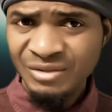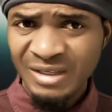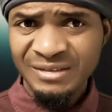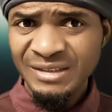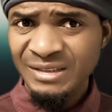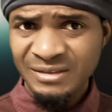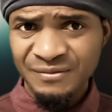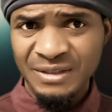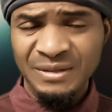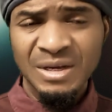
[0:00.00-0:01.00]
You can see the
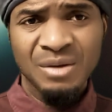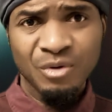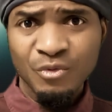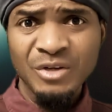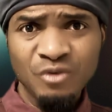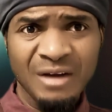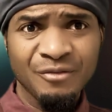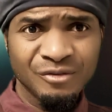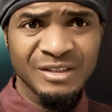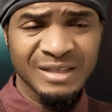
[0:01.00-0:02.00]
difference. But when you
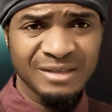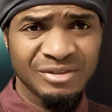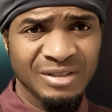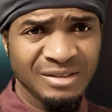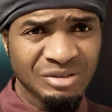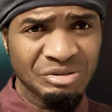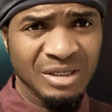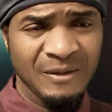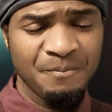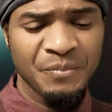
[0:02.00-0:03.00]
have 100,000 in
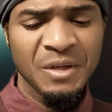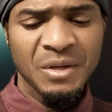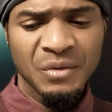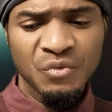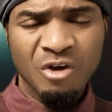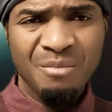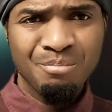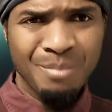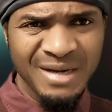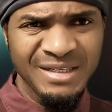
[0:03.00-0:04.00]
Nigeria, you
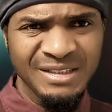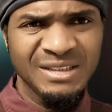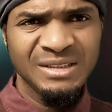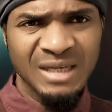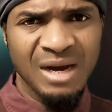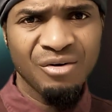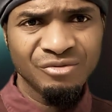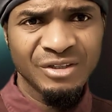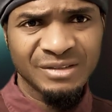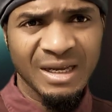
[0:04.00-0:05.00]
can managing that
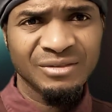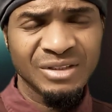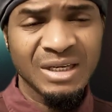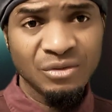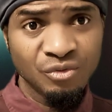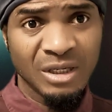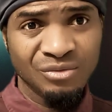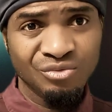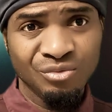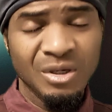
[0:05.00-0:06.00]
100,000. You can use
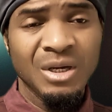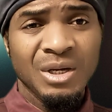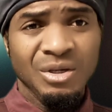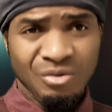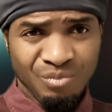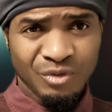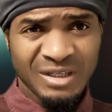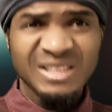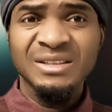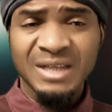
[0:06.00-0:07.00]
and do
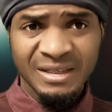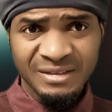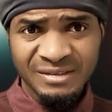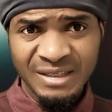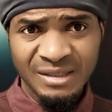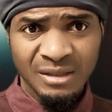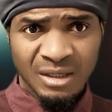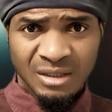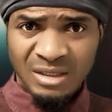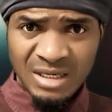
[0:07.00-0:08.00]
important. You can see, say,
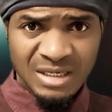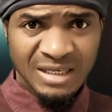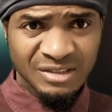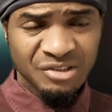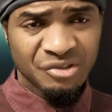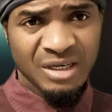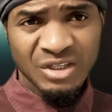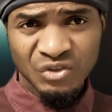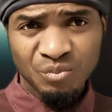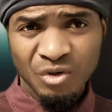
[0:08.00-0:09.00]
in Nigeria,
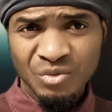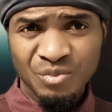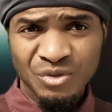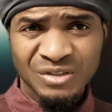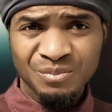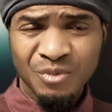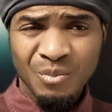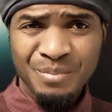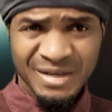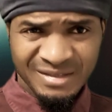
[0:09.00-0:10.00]
it's
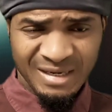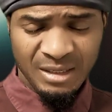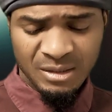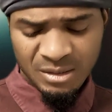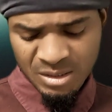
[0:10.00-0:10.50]
more better.